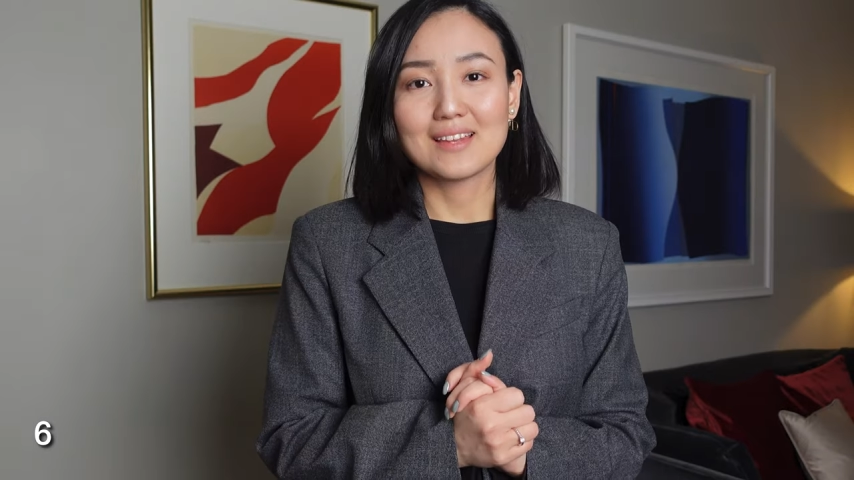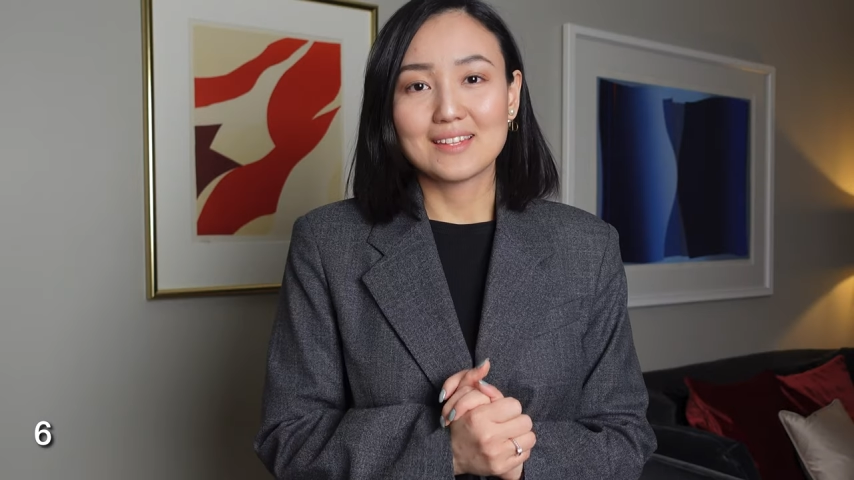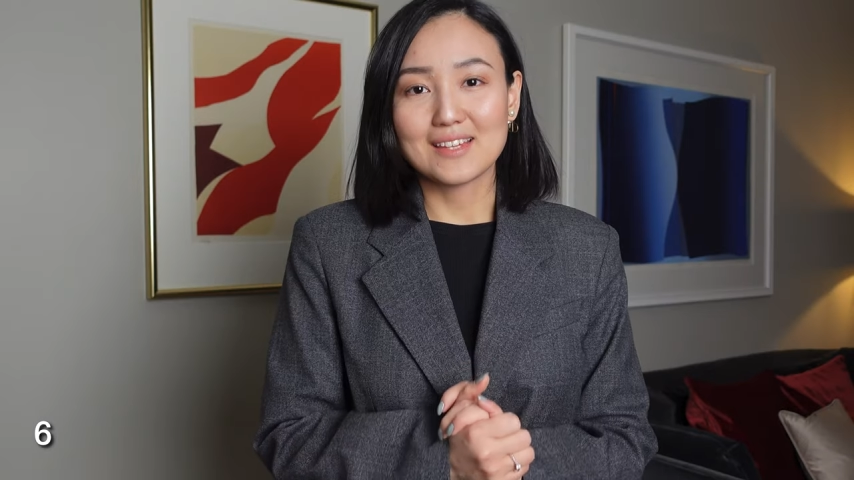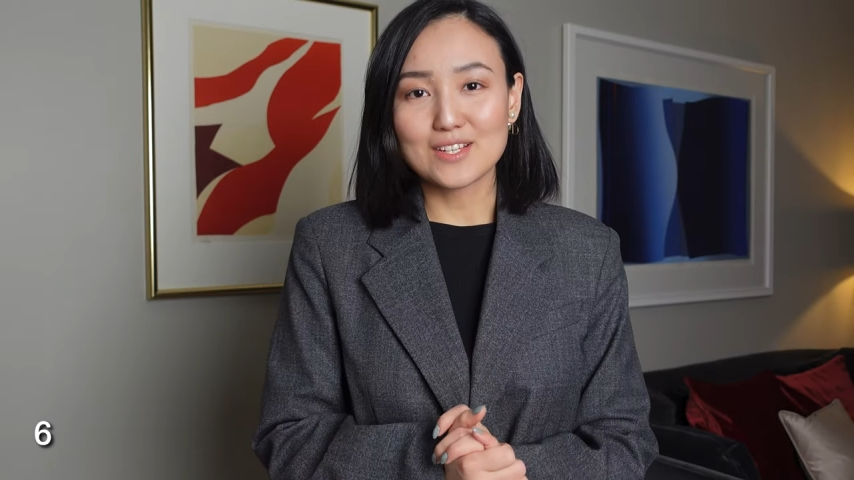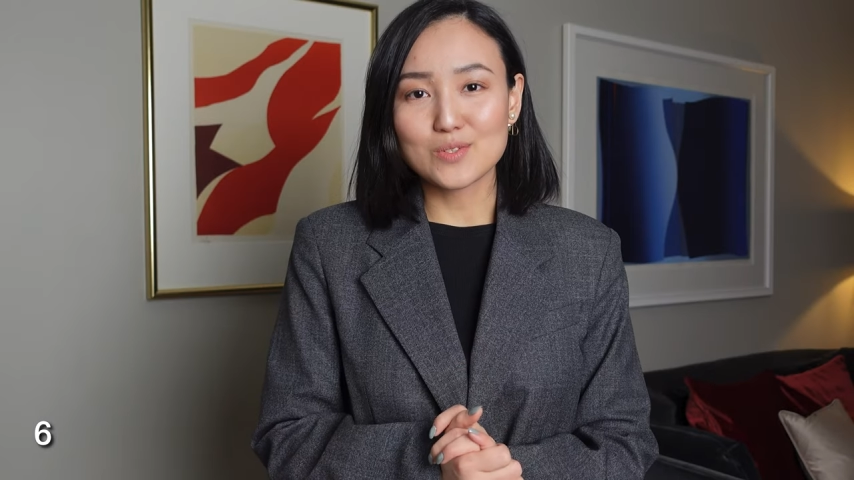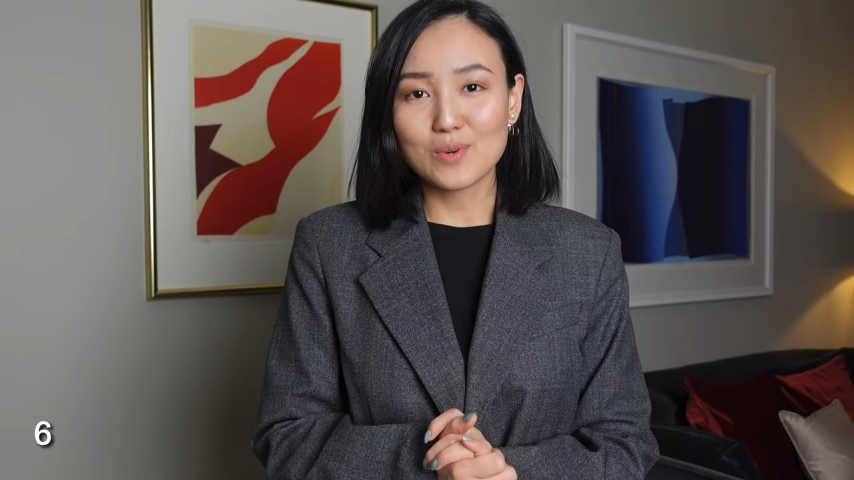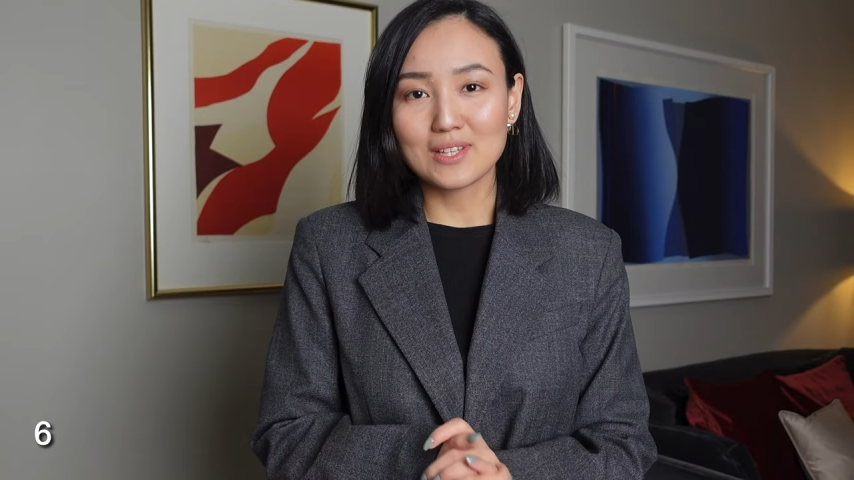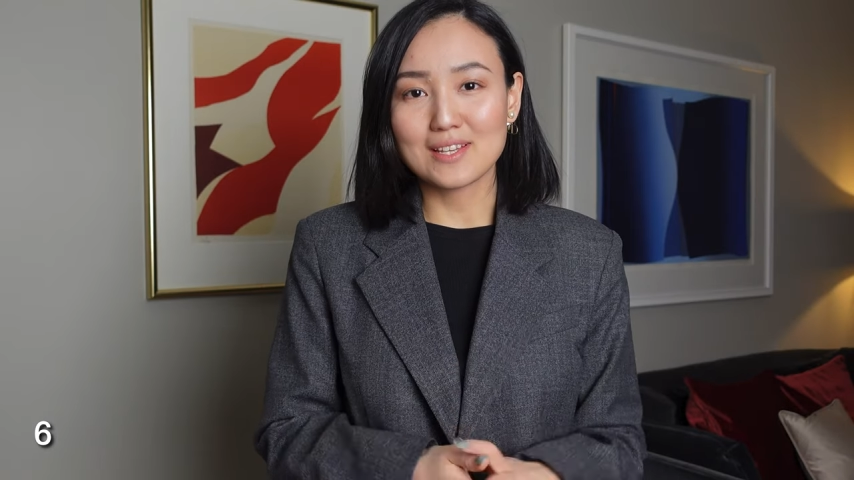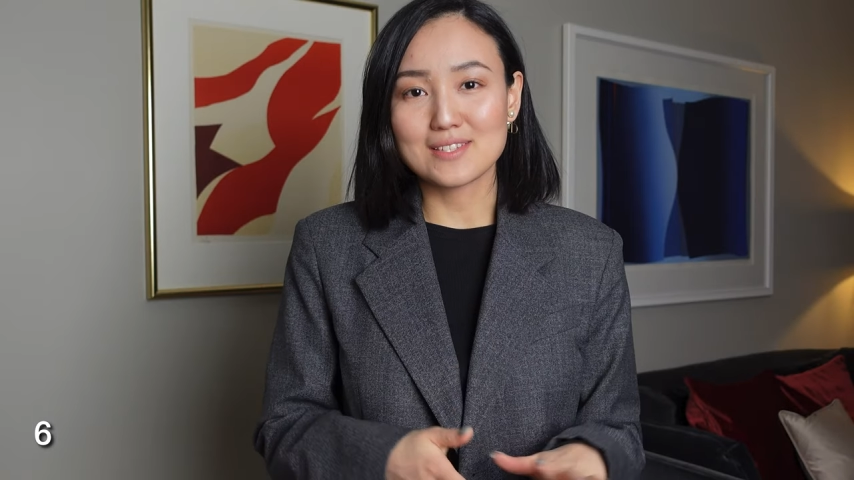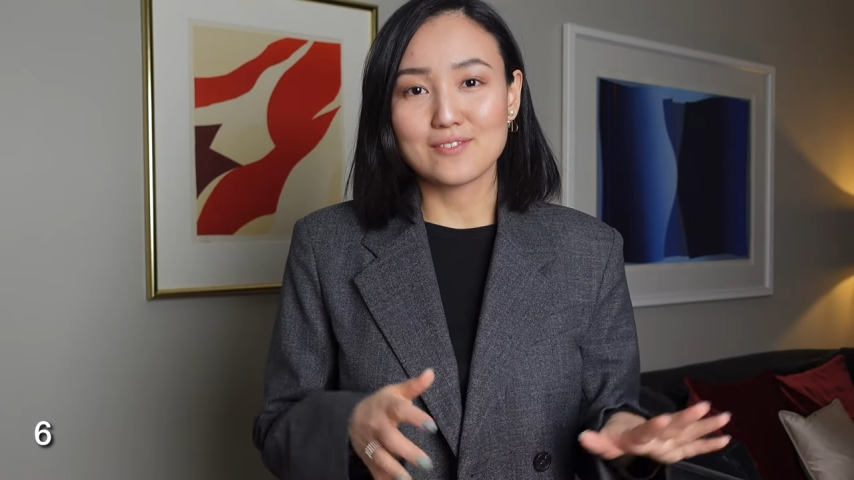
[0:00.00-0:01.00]
The next
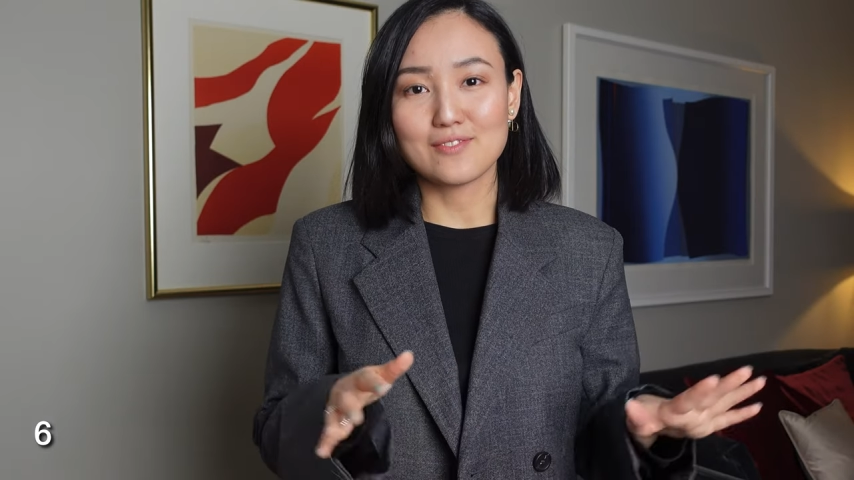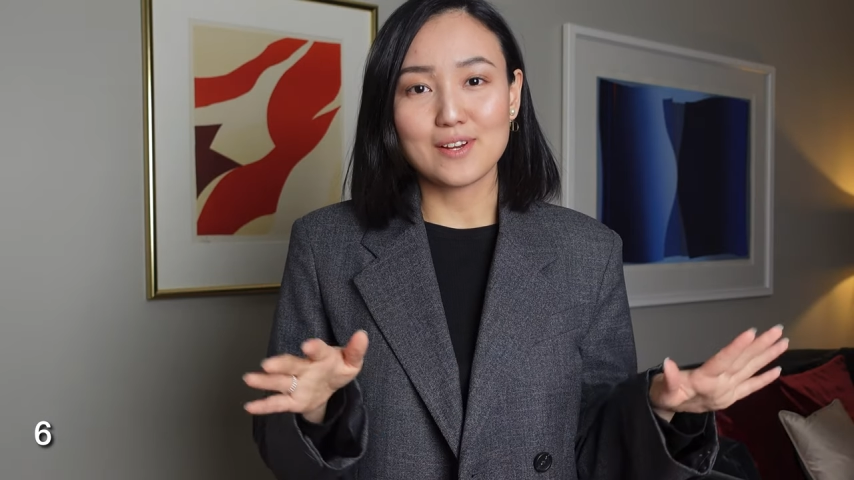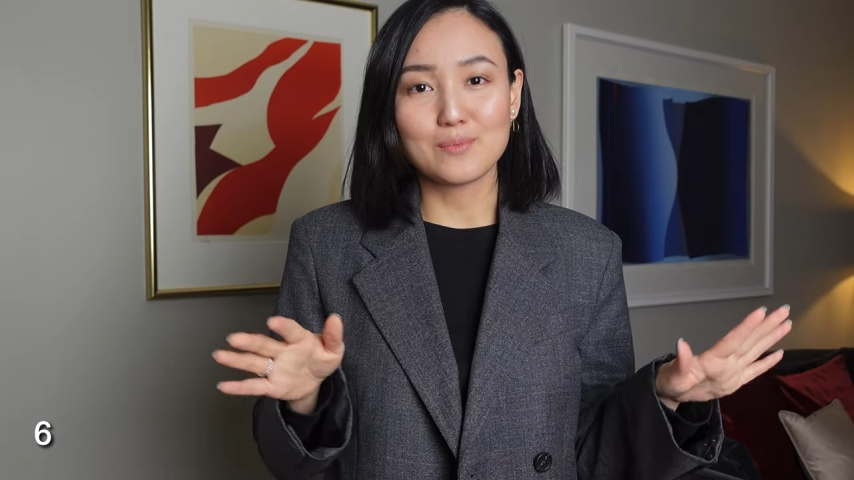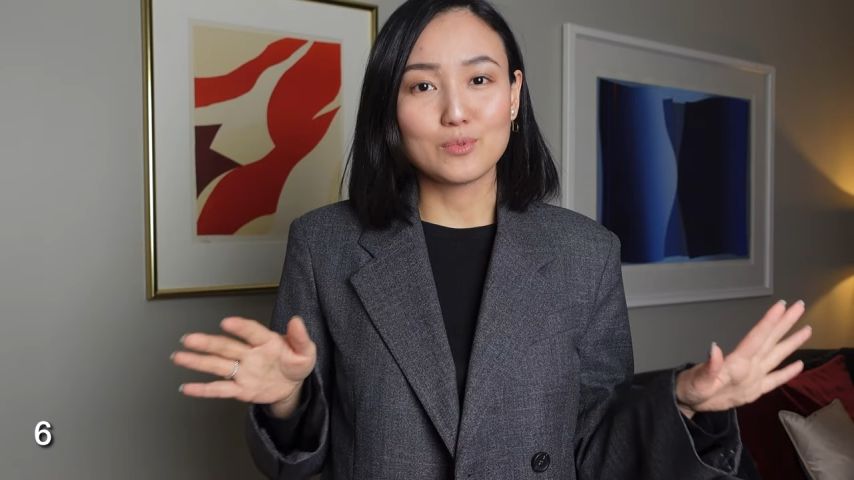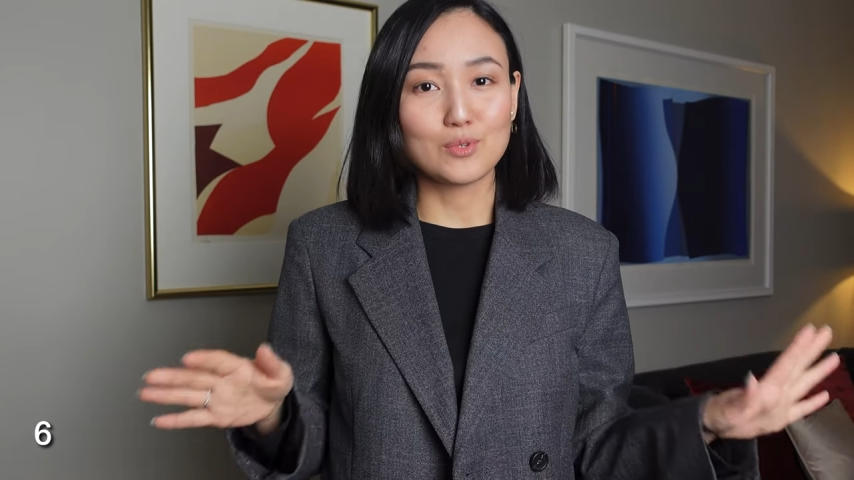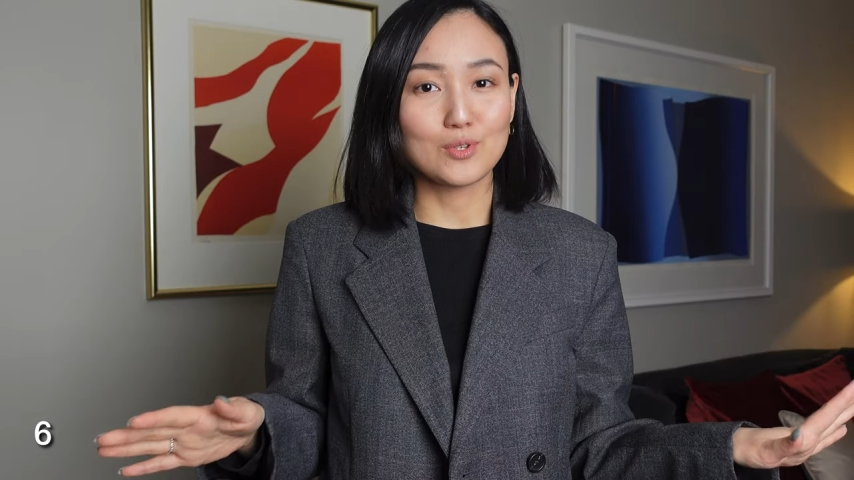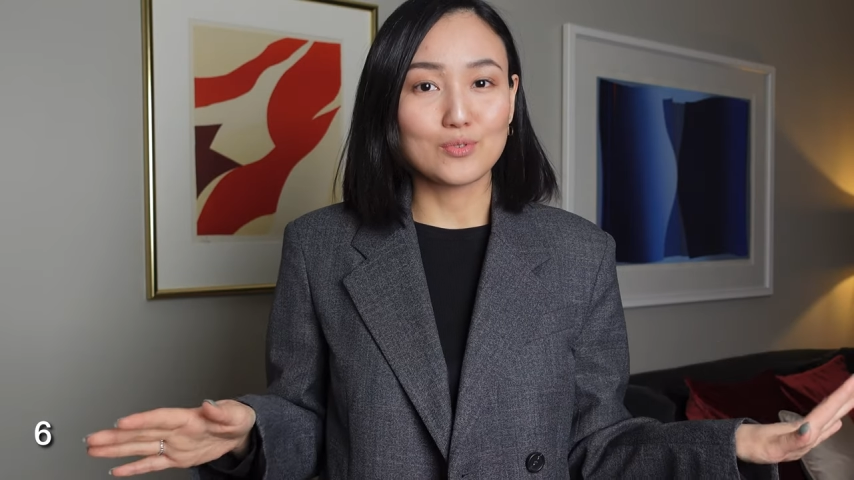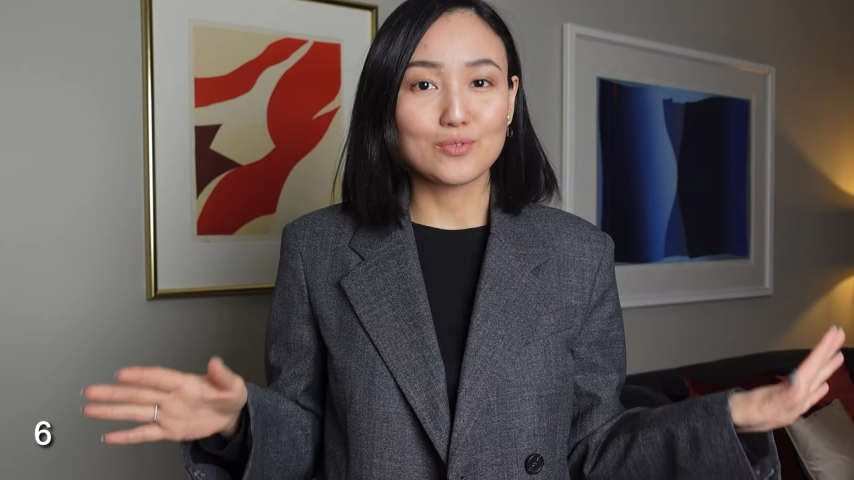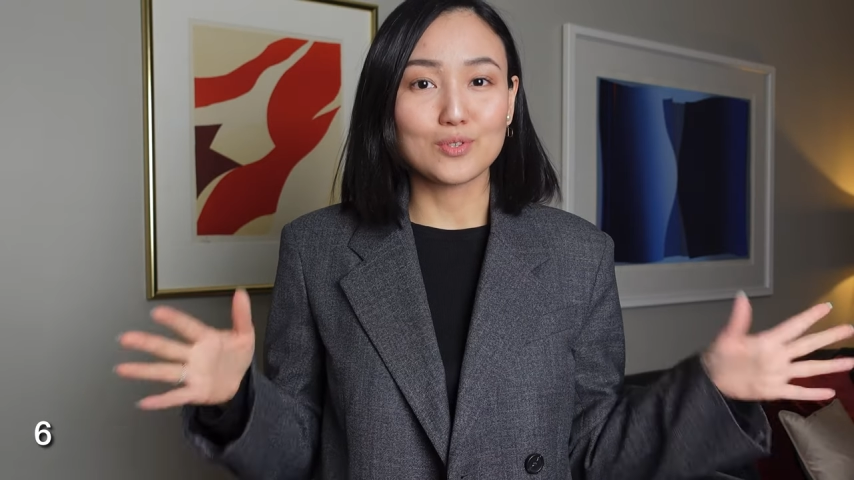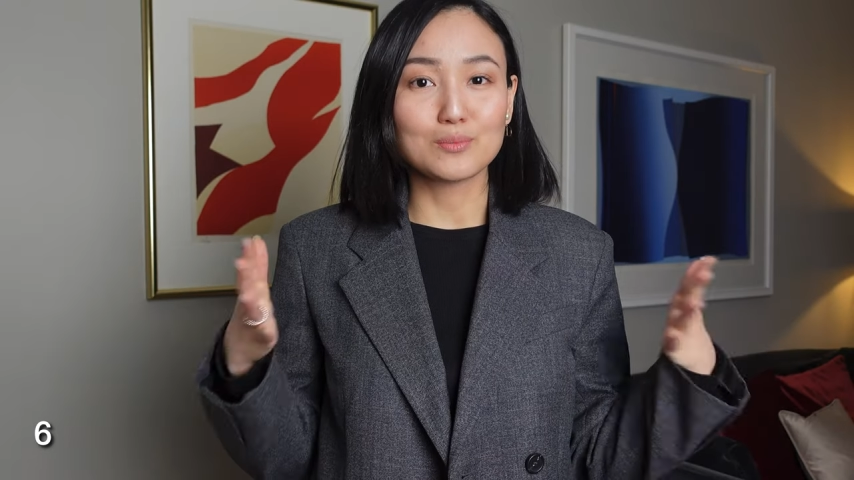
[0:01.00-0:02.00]
one is a very
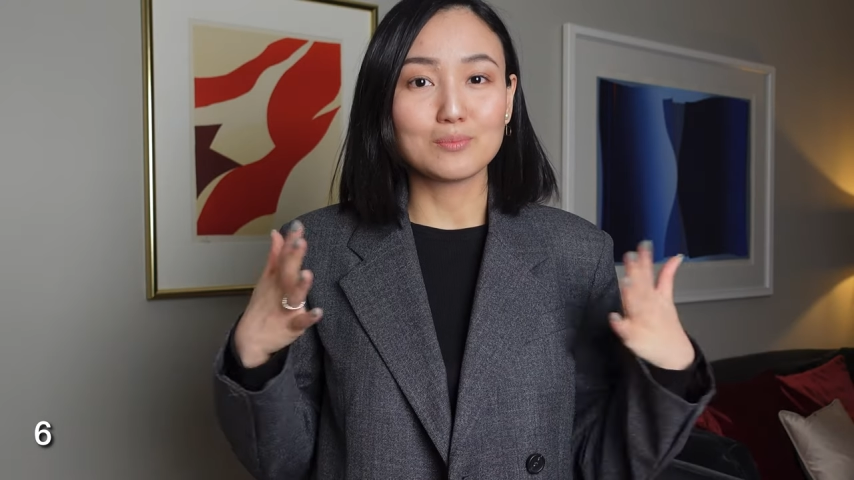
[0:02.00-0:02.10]
beautiful